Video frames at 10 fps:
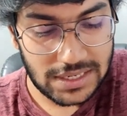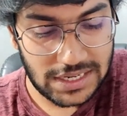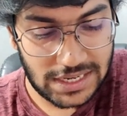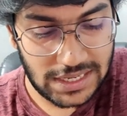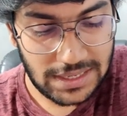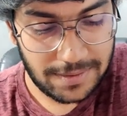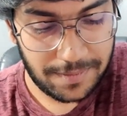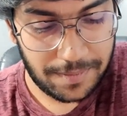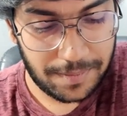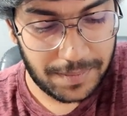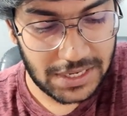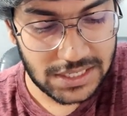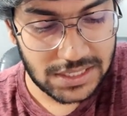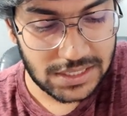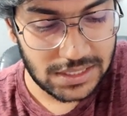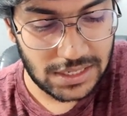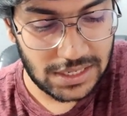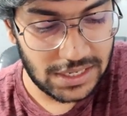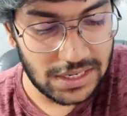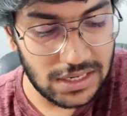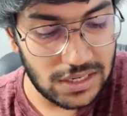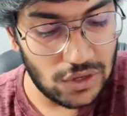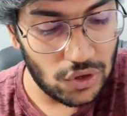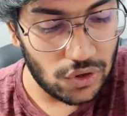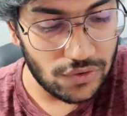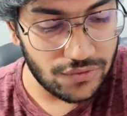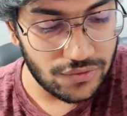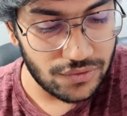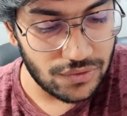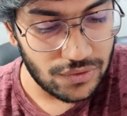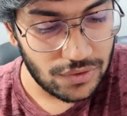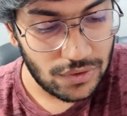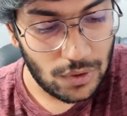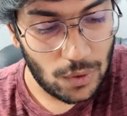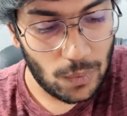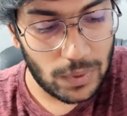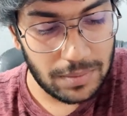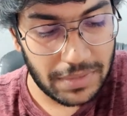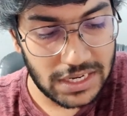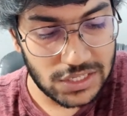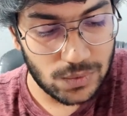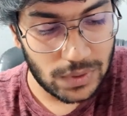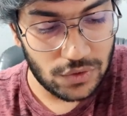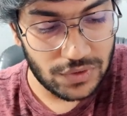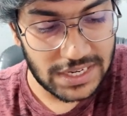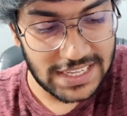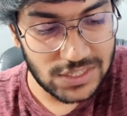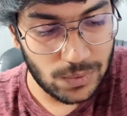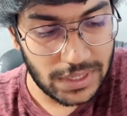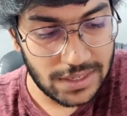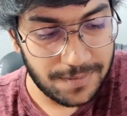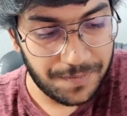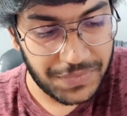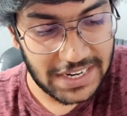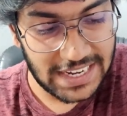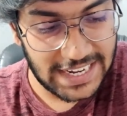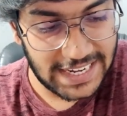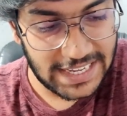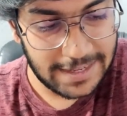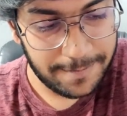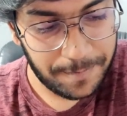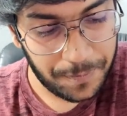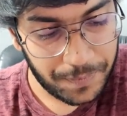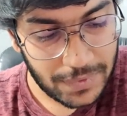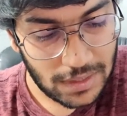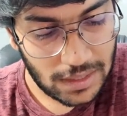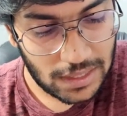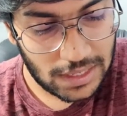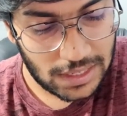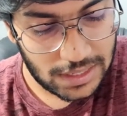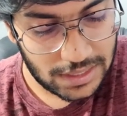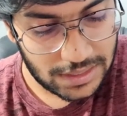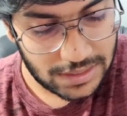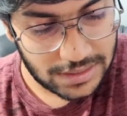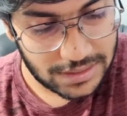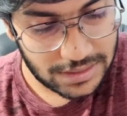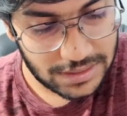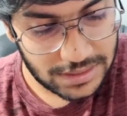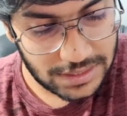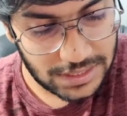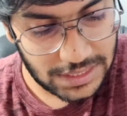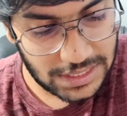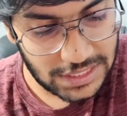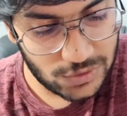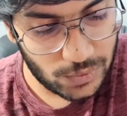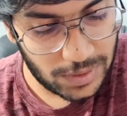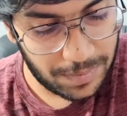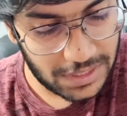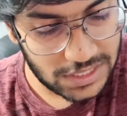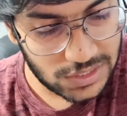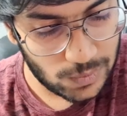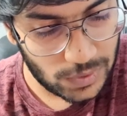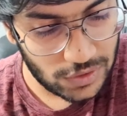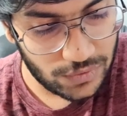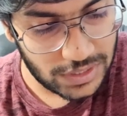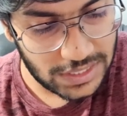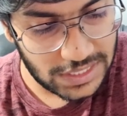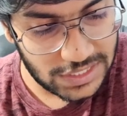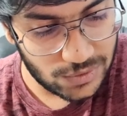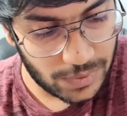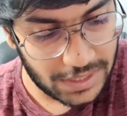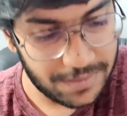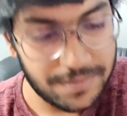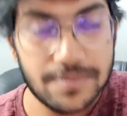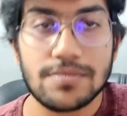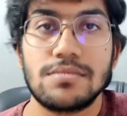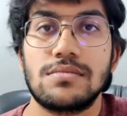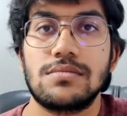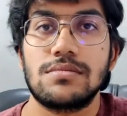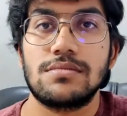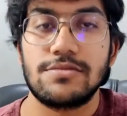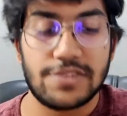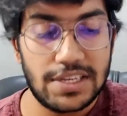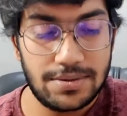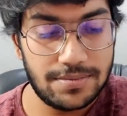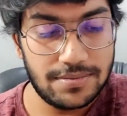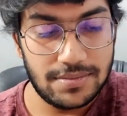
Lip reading: dt plus integral of 1 minus 1 over t square dt and t square plus 1 over t square. Fine.